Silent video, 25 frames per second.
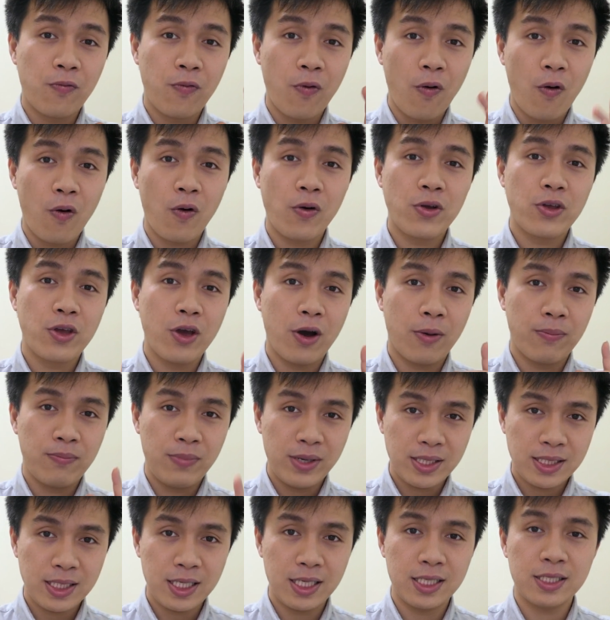for your
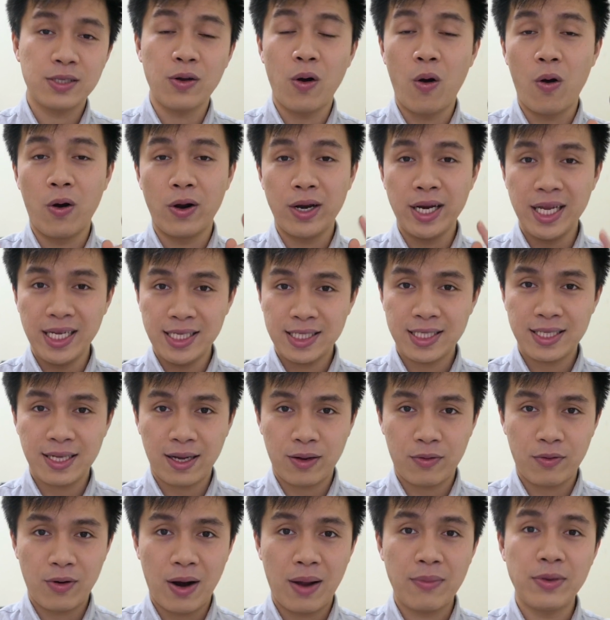business on
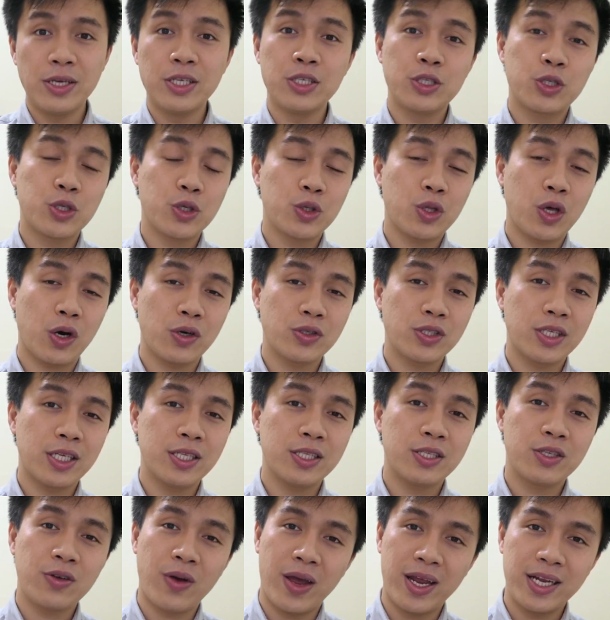Instagram in
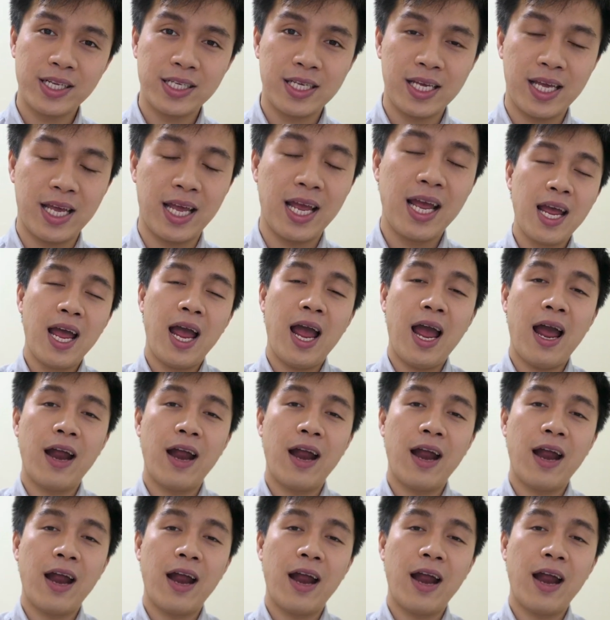2020.